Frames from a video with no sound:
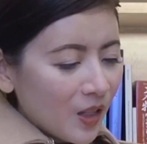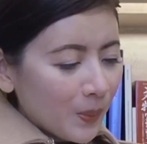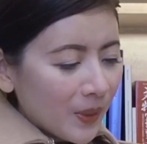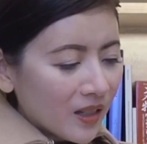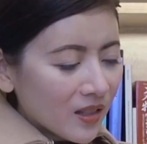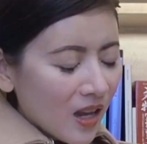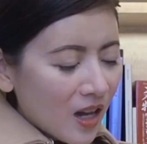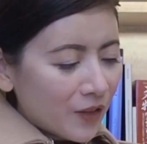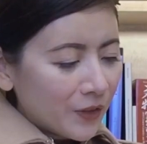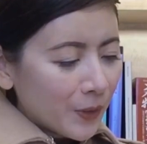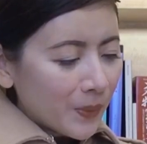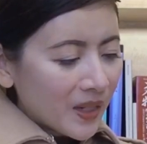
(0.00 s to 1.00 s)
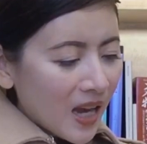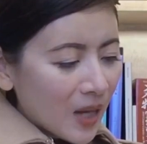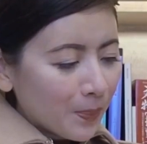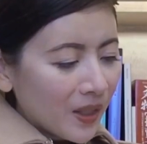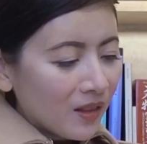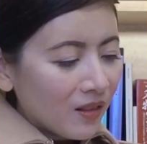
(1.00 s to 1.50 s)
because everyone
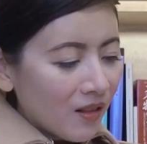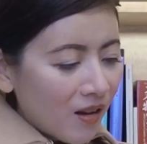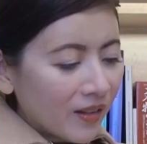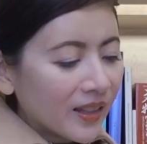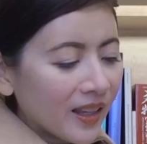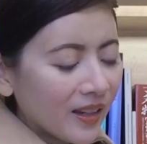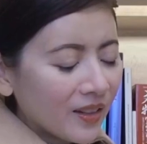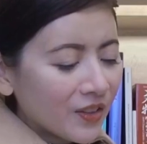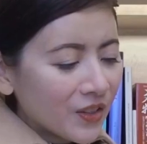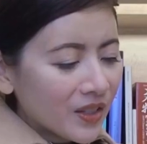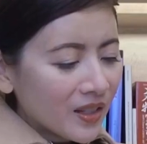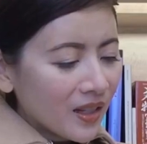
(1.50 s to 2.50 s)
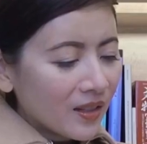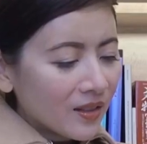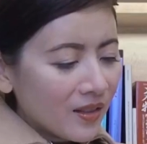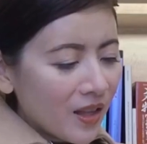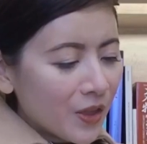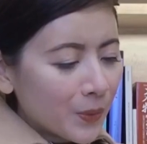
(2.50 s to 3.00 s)
had been longing to see
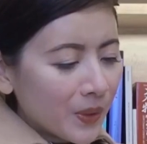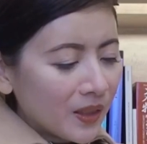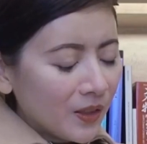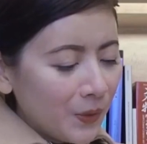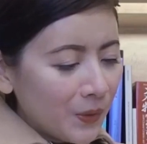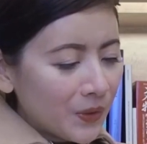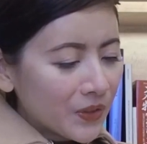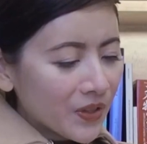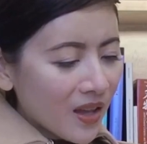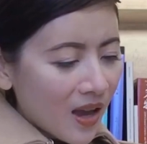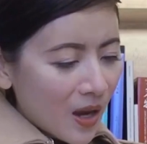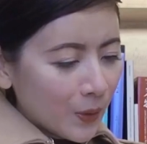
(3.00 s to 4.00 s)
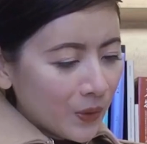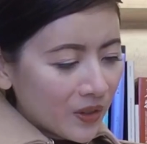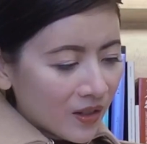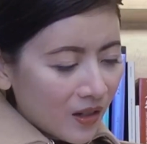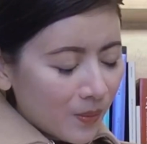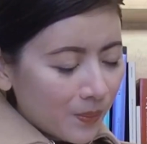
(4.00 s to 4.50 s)
Slytherin lose the House
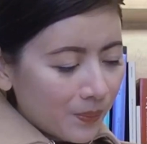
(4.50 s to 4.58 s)
Cup.